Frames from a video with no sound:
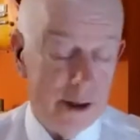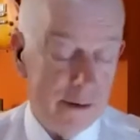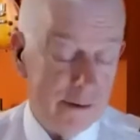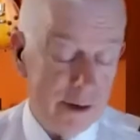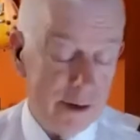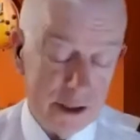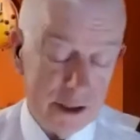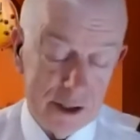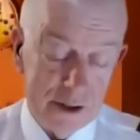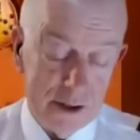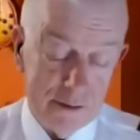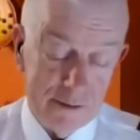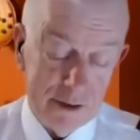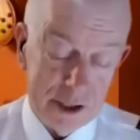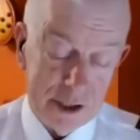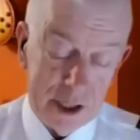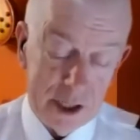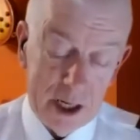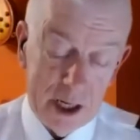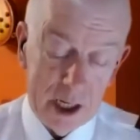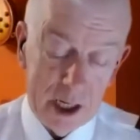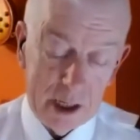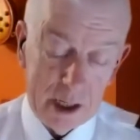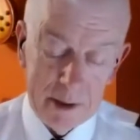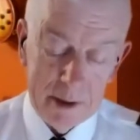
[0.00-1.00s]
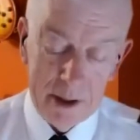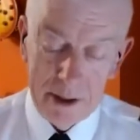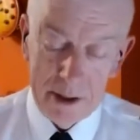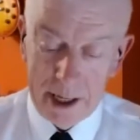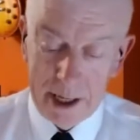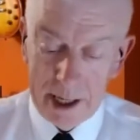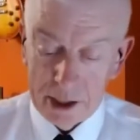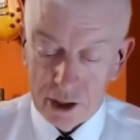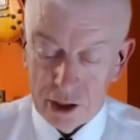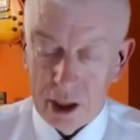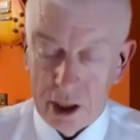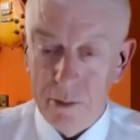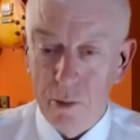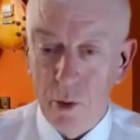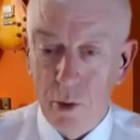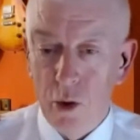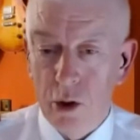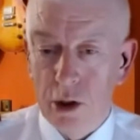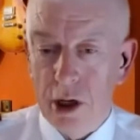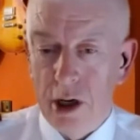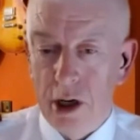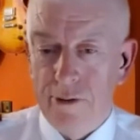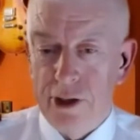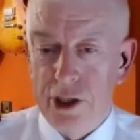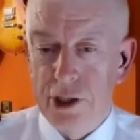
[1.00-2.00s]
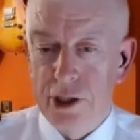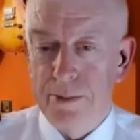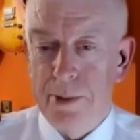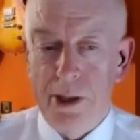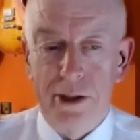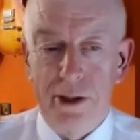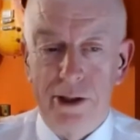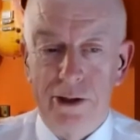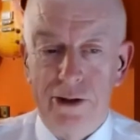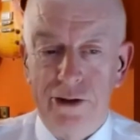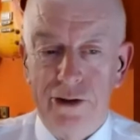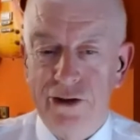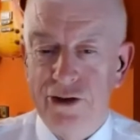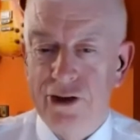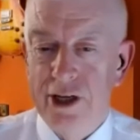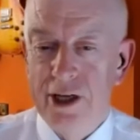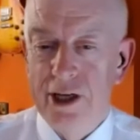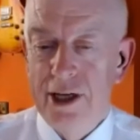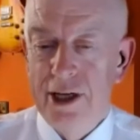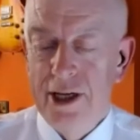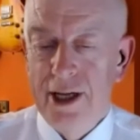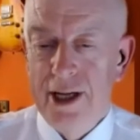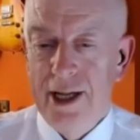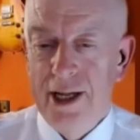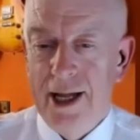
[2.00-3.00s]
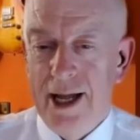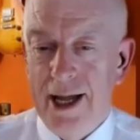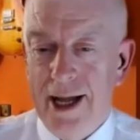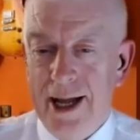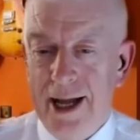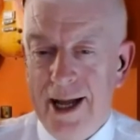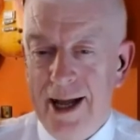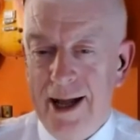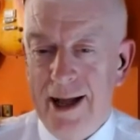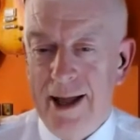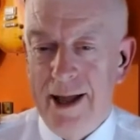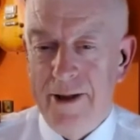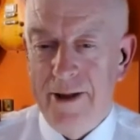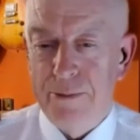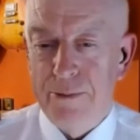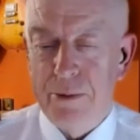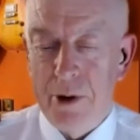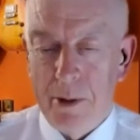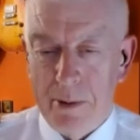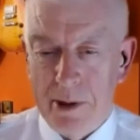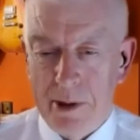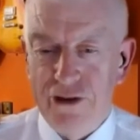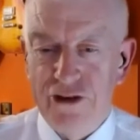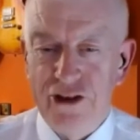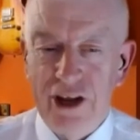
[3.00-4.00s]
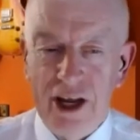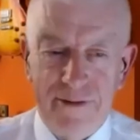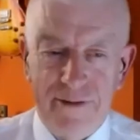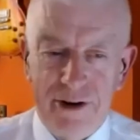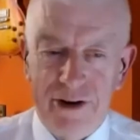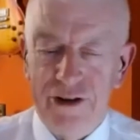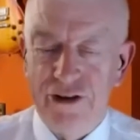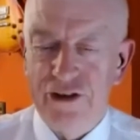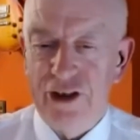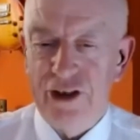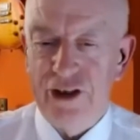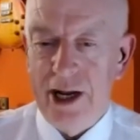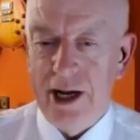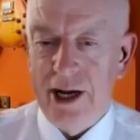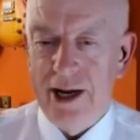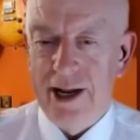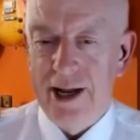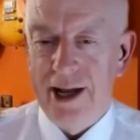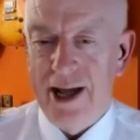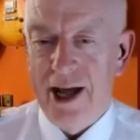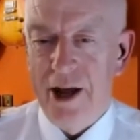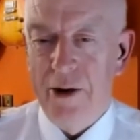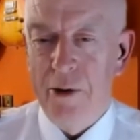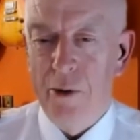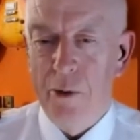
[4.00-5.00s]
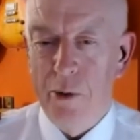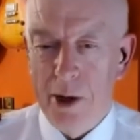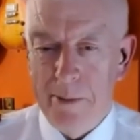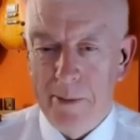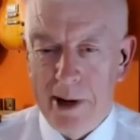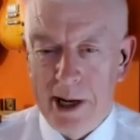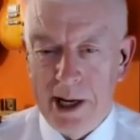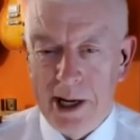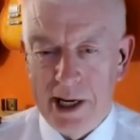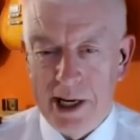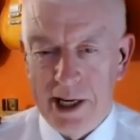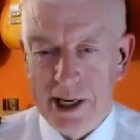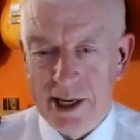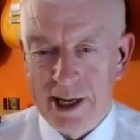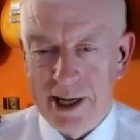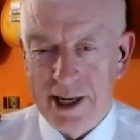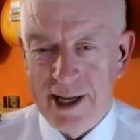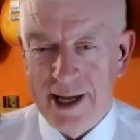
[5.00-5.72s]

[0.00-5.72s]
is an argument that actually war correspondence, it's probably safer to send an automated,